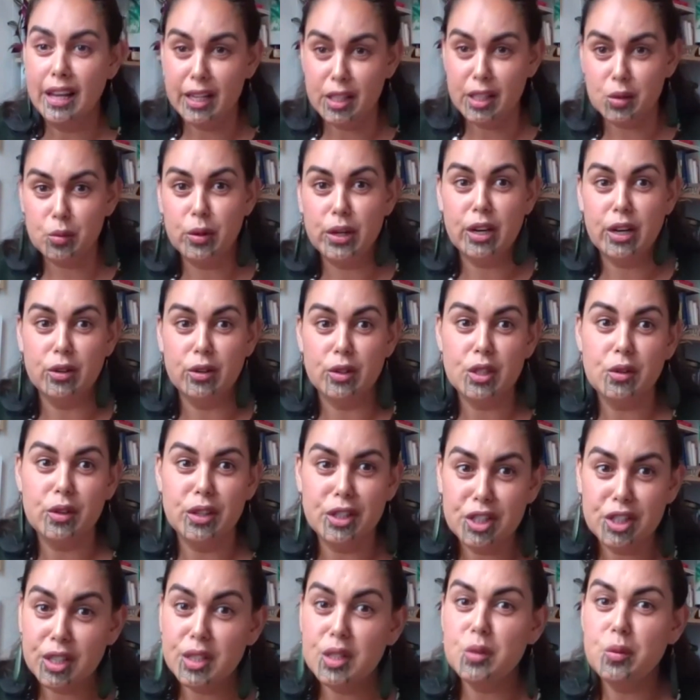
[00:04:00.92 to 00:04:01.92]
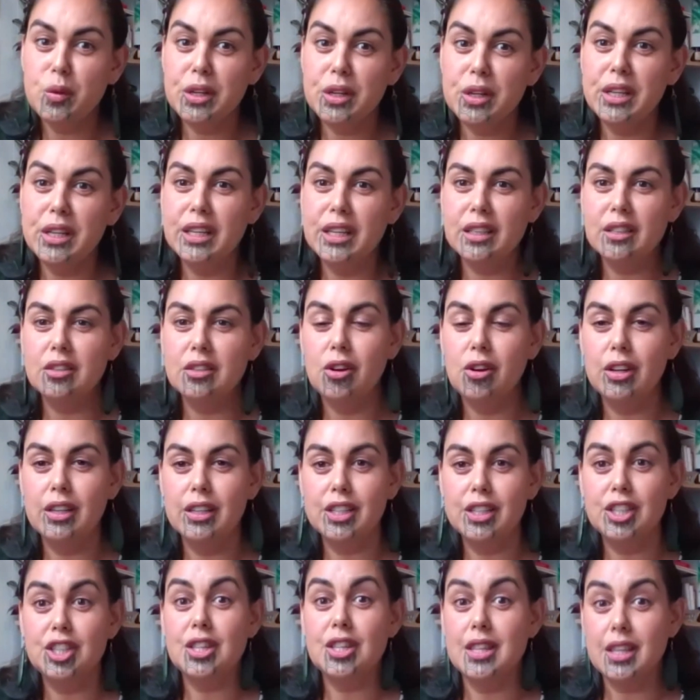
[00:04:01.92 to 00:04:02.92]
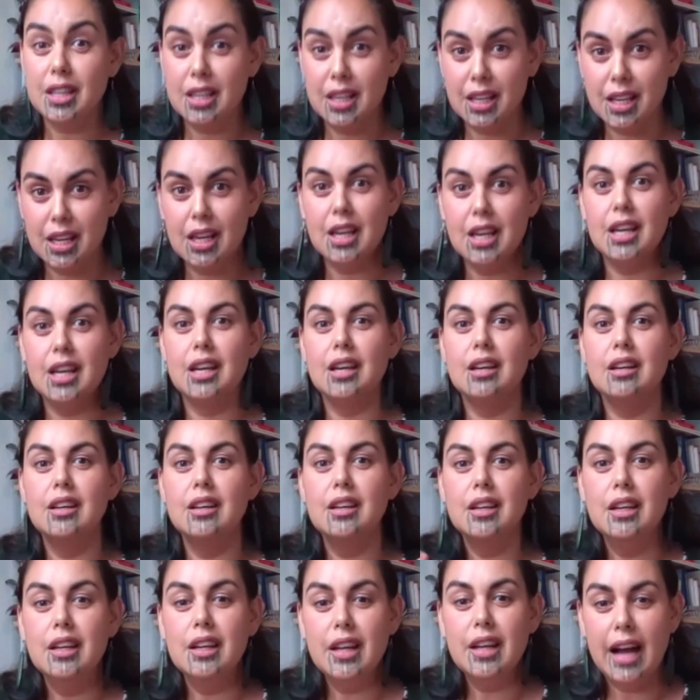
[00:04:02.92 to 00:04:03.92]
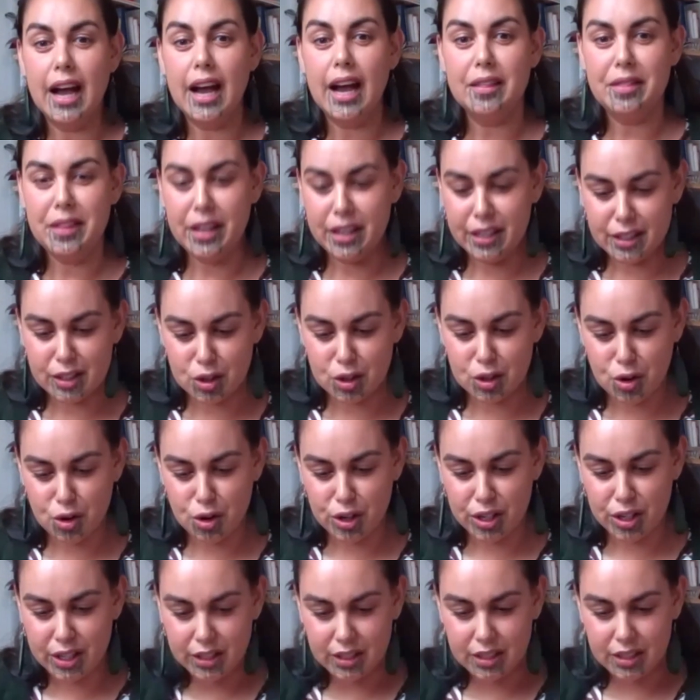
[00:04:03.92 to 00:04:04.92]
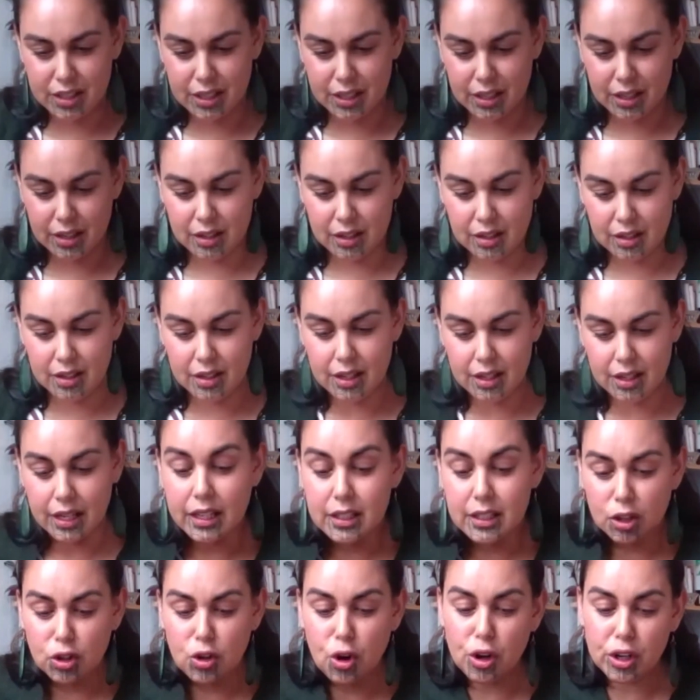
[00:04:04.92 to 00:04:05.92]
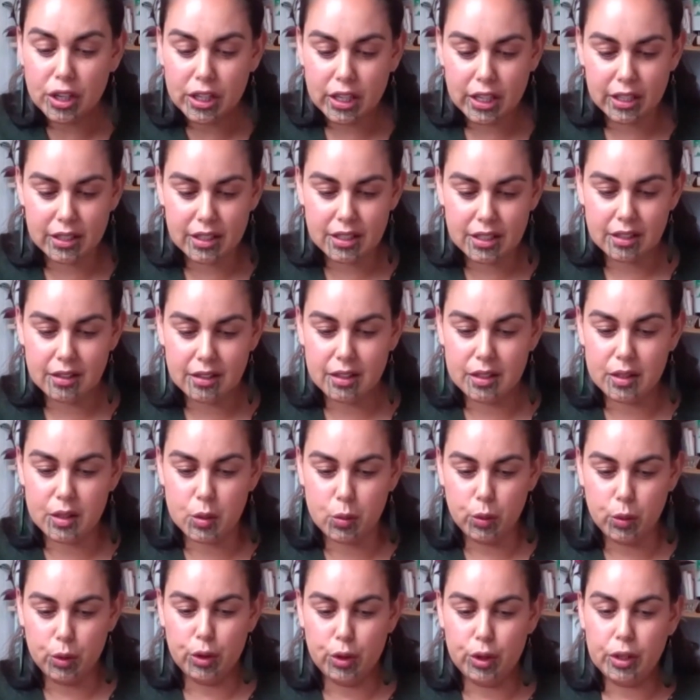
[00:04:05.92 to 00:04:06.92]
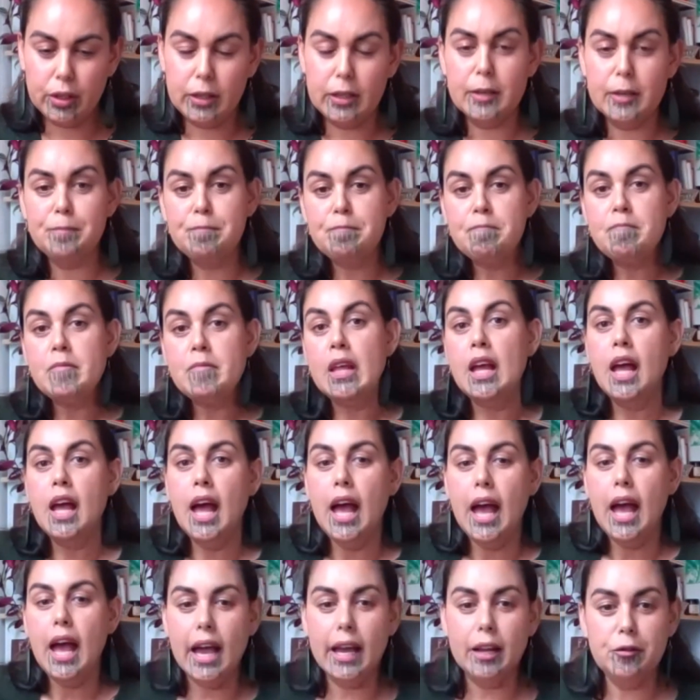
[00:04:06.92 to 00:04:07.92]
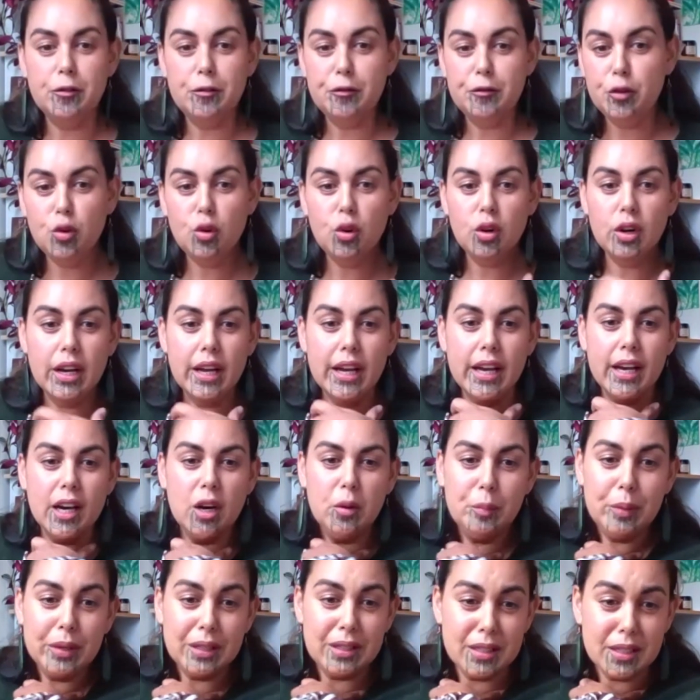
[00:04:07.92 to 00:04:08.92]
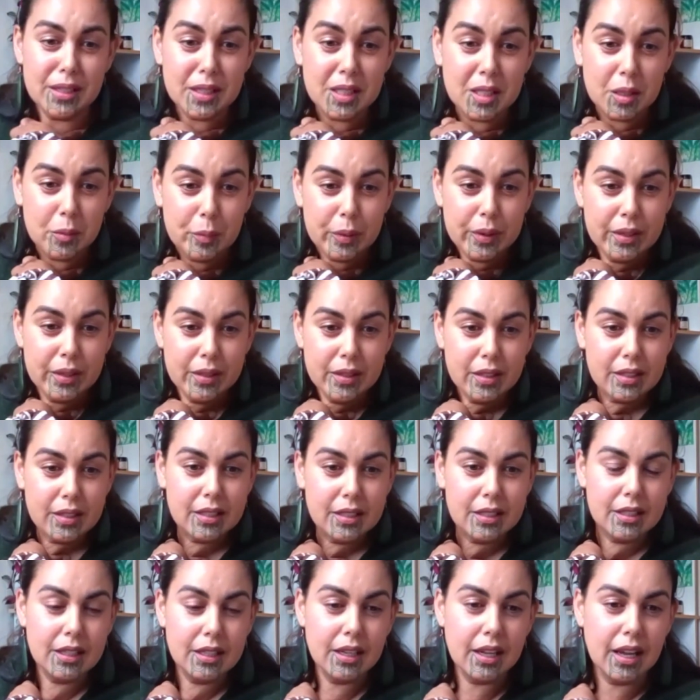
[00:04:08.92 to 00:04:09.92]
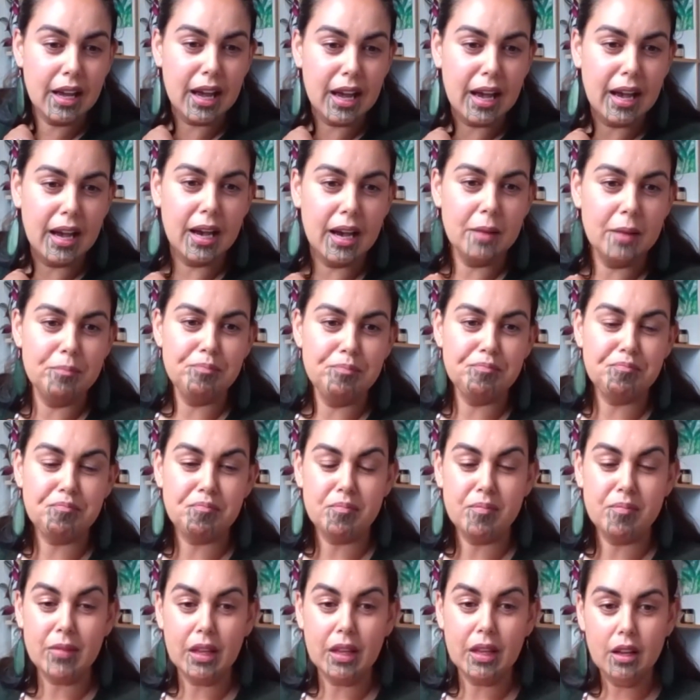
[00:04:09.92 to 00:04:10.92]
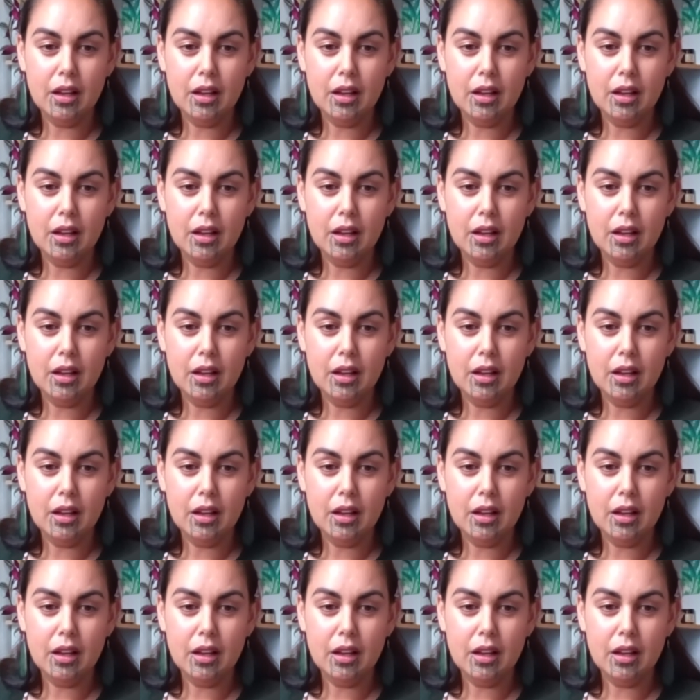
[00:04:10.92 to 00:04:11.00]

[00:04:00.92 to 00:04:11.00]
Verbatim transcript: as well. So I just want to acknowledge the care uh, that has gone into, gone into this work. And for our participants, um,